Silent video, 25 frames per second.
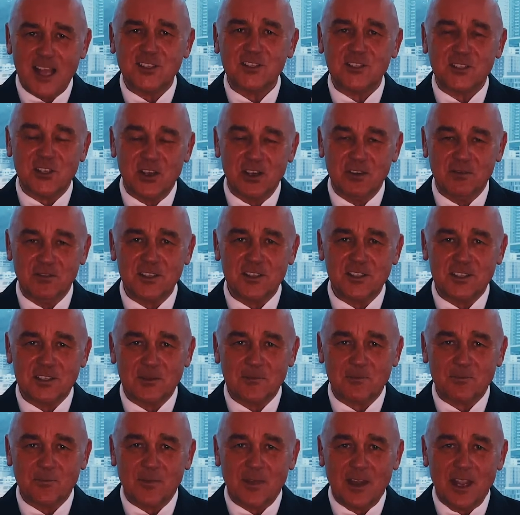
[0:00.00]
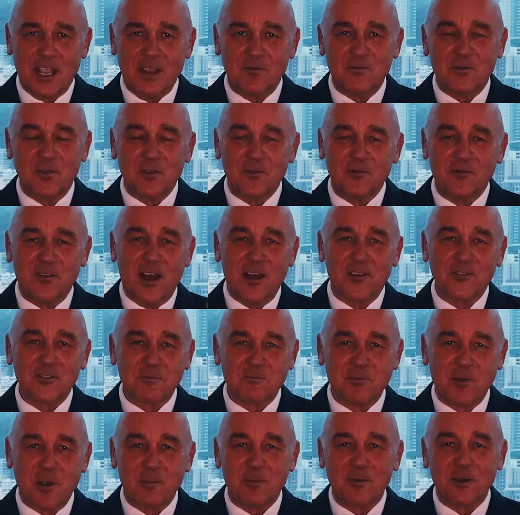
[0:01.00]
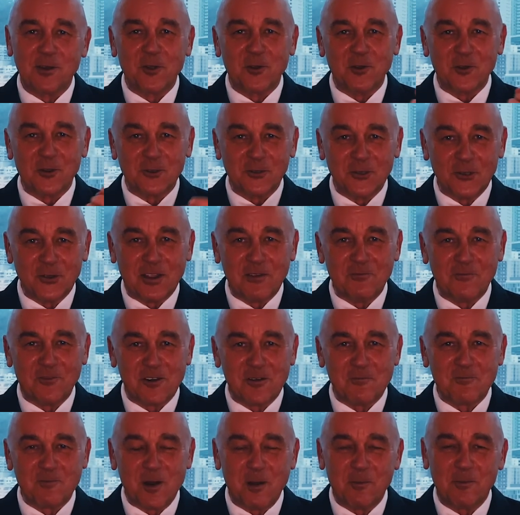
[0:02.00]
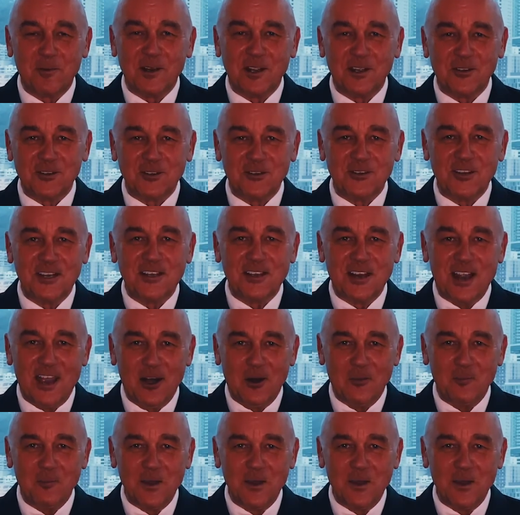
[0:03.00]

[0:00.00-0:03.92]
service, if you found a property or you're looking for a property and you need help,